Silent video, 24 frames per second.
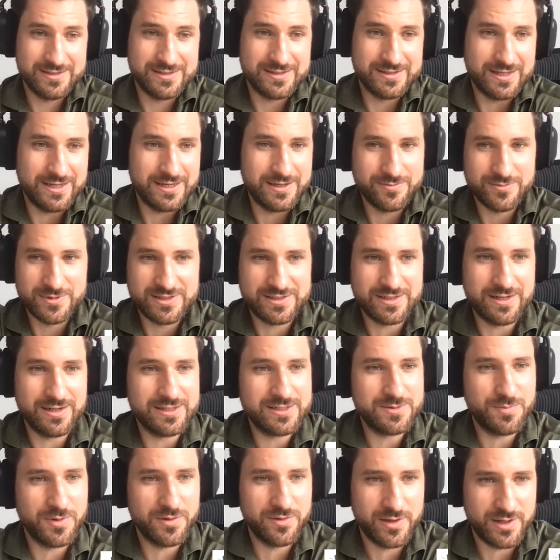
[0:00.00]
still
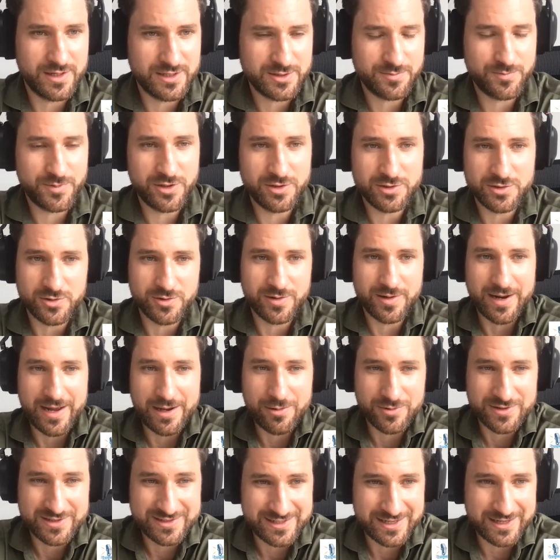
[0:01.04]
has been the experience, or I
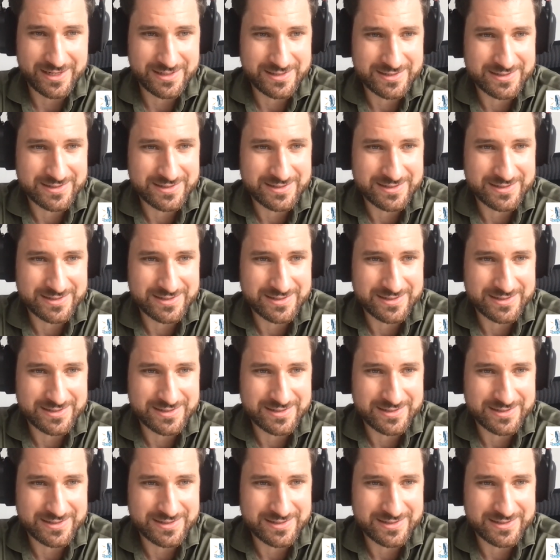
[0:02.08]
would say